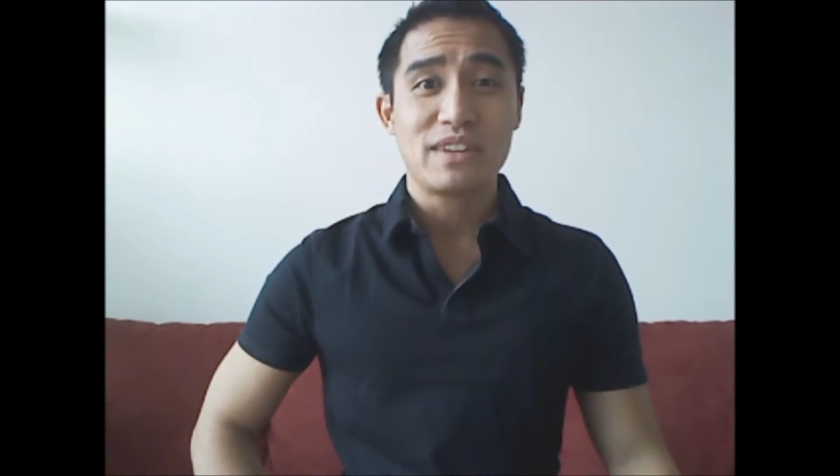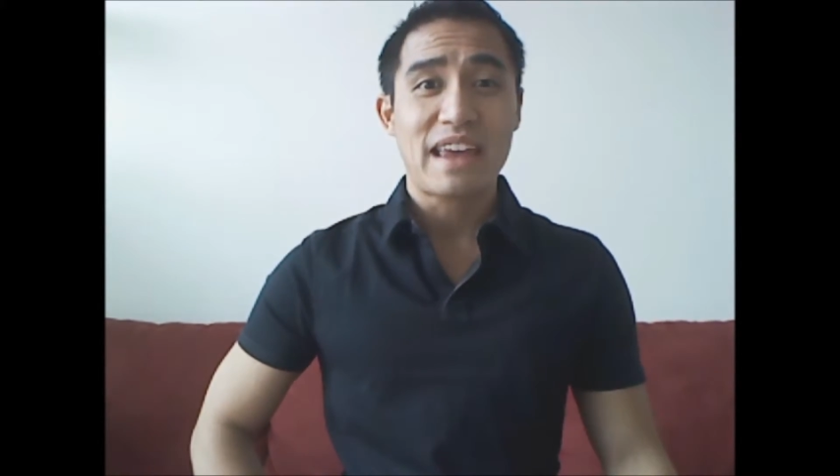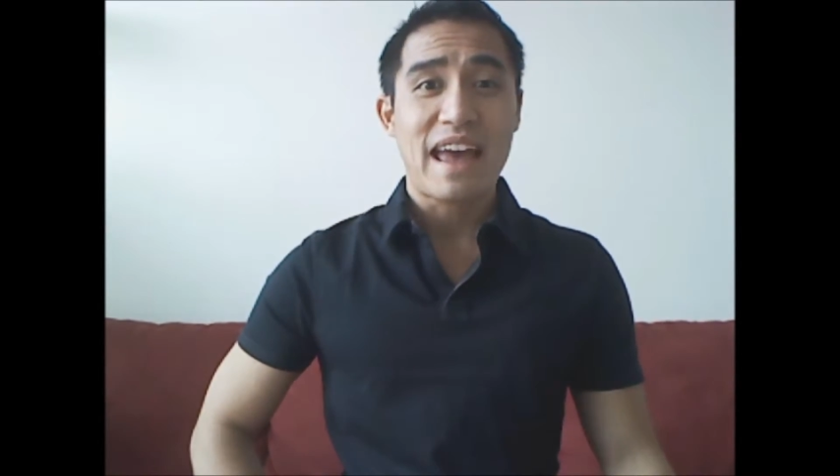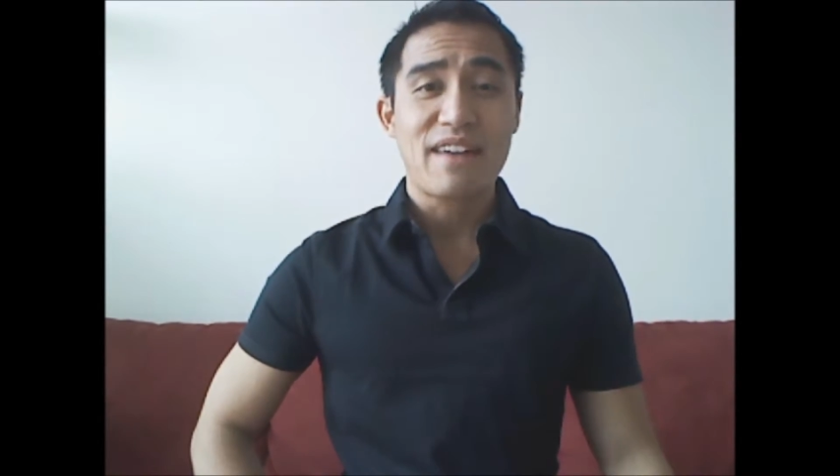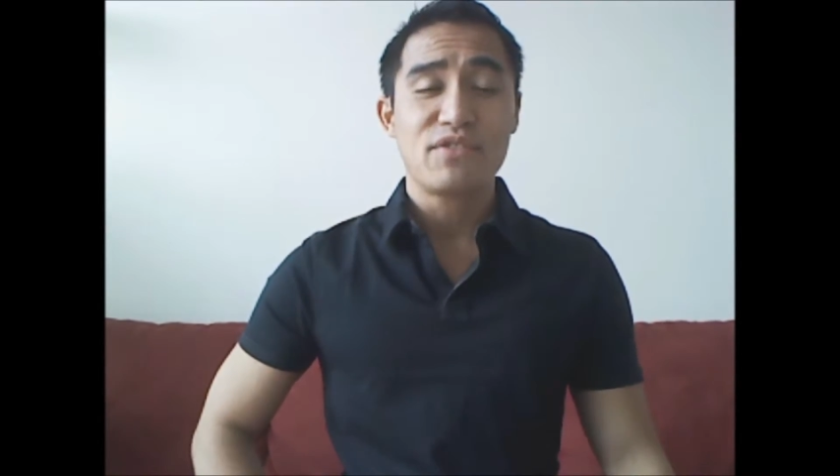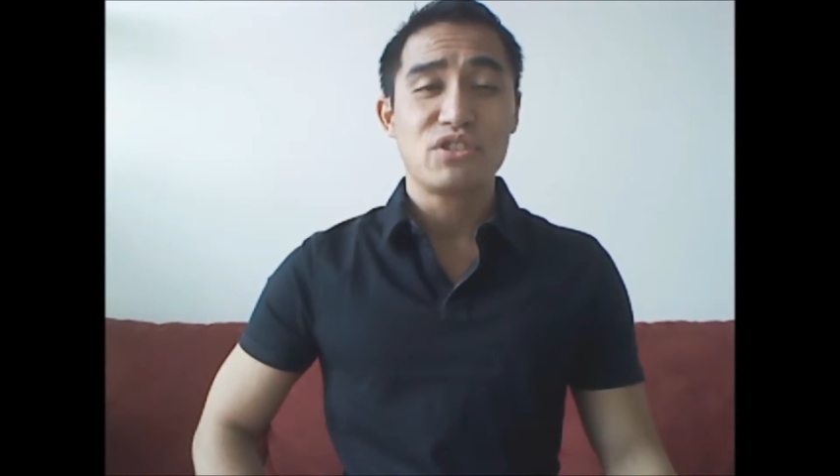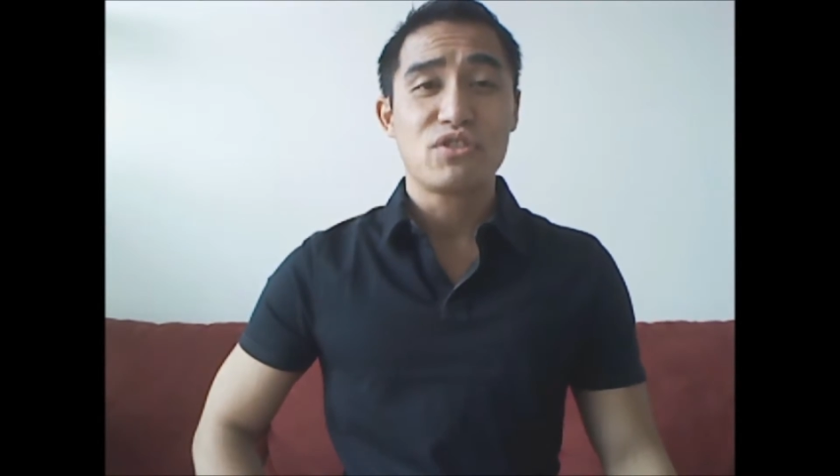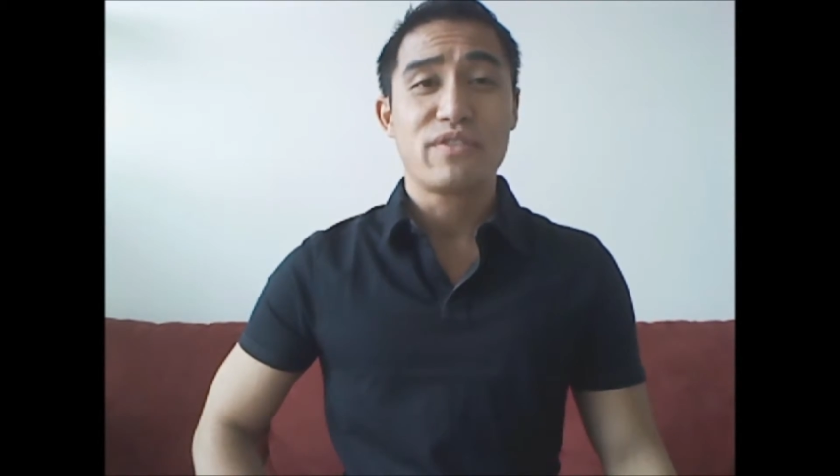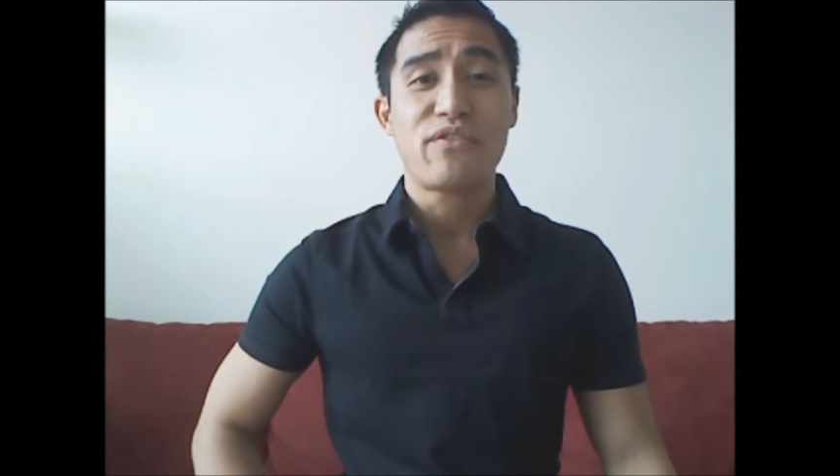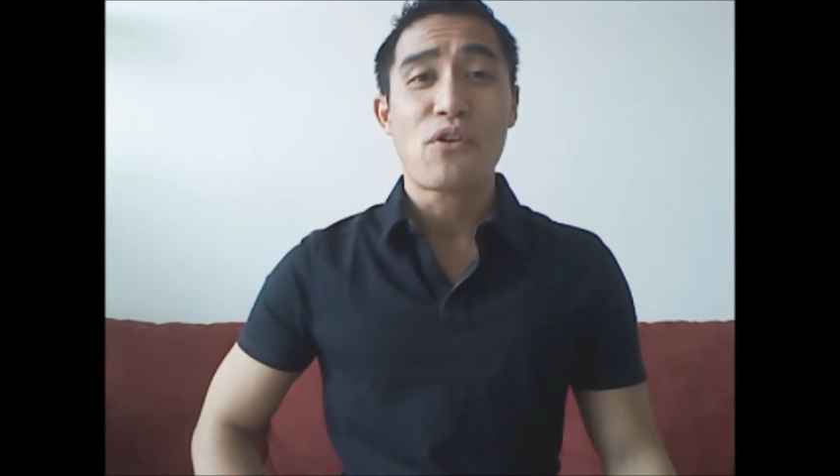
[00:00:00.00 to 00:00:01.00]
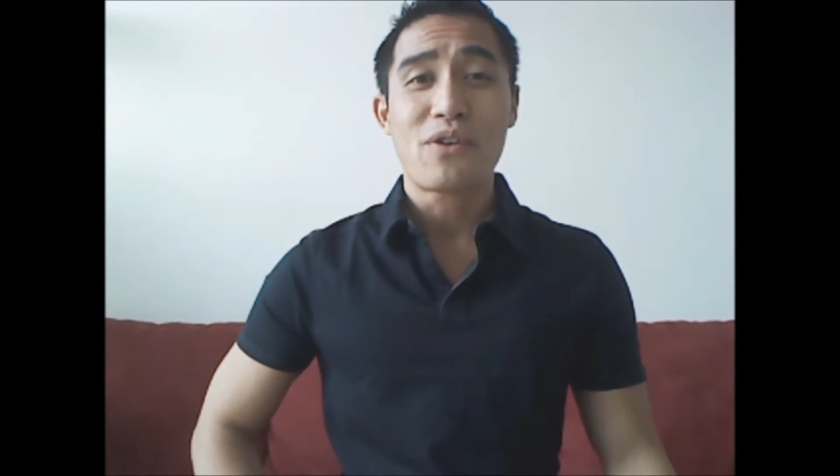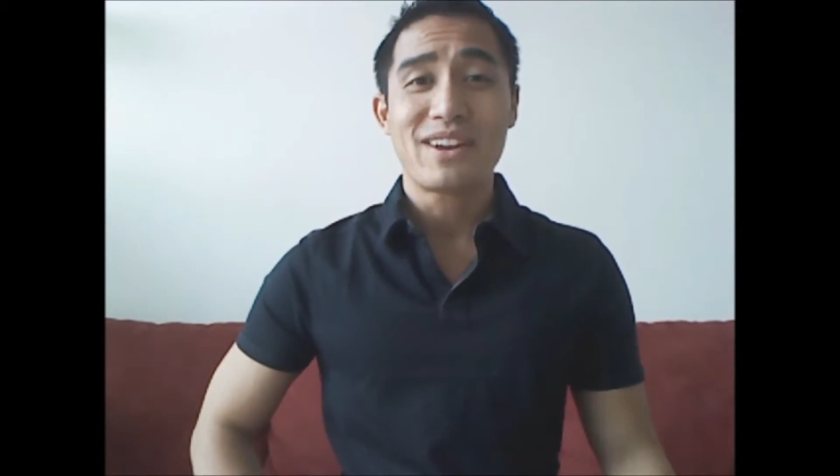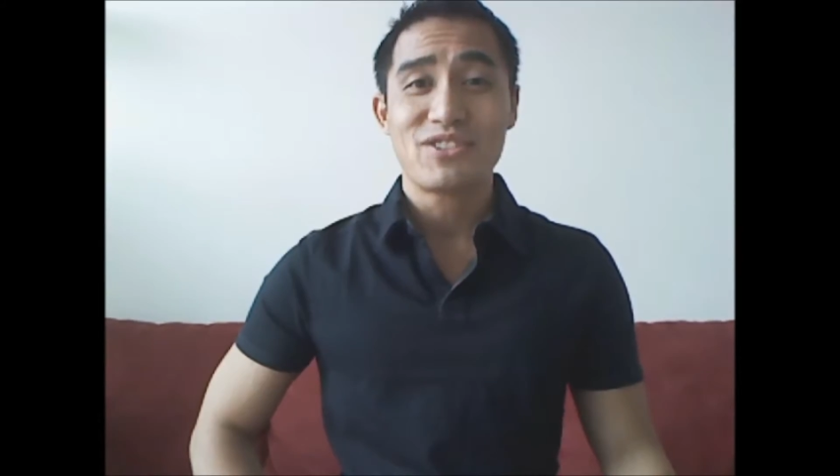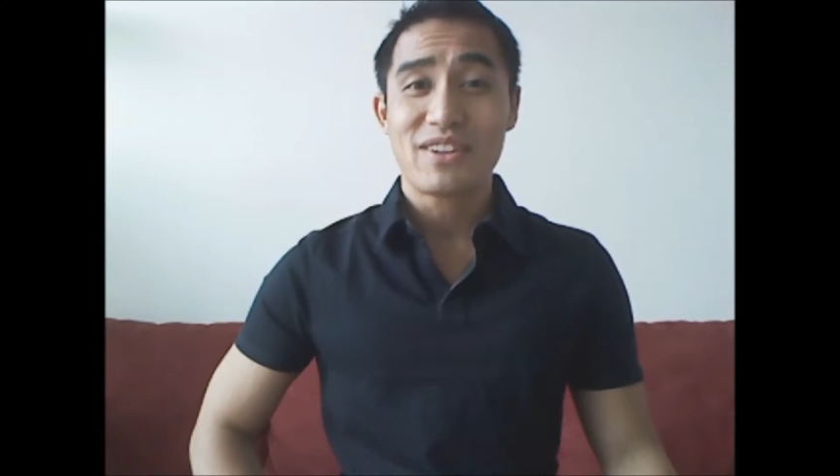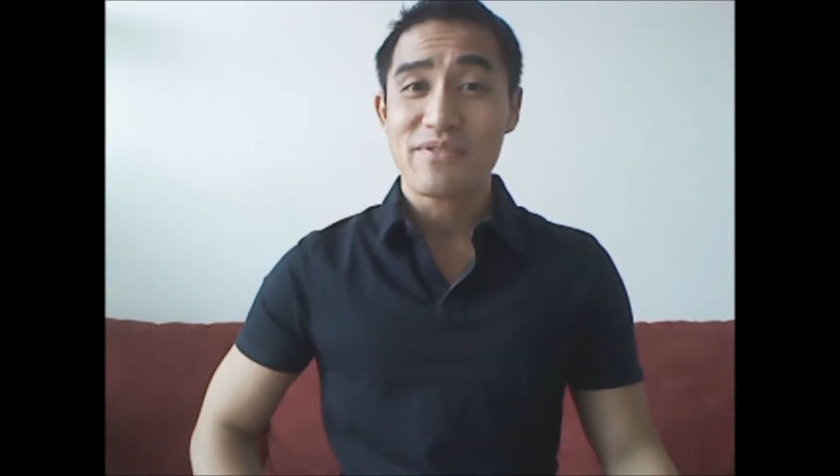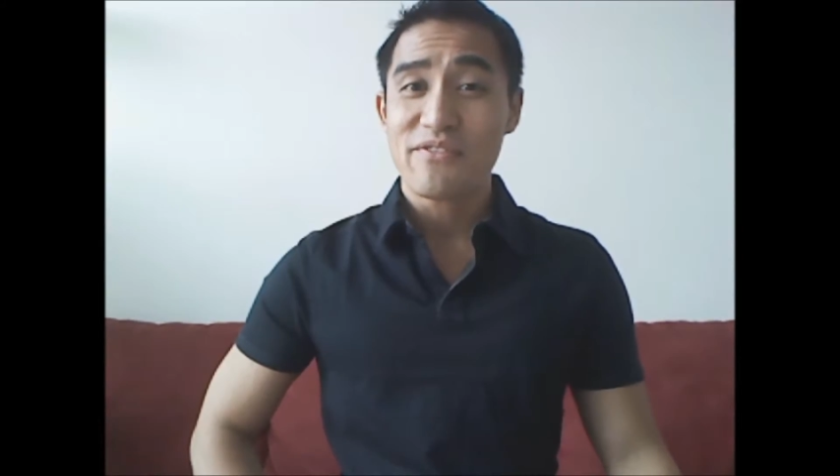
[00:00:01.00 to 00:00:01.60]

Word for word: the average of four hundred